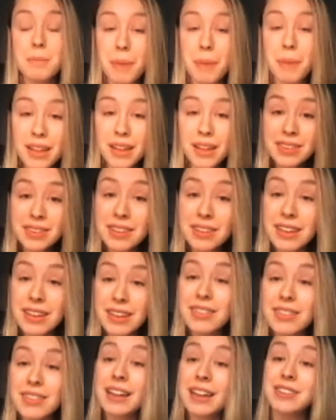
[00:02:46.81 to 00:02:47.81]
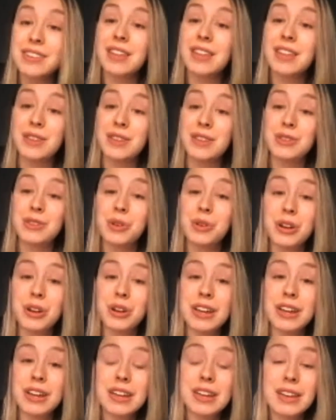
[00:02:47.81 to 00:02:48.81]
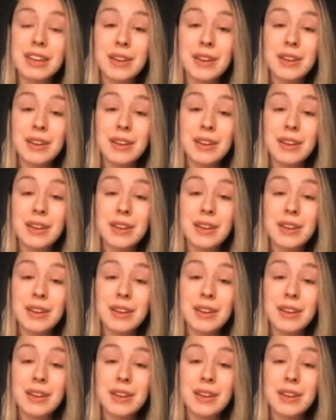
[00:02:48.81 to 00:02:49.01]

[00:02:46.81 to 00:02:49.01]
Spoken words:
But that's another story.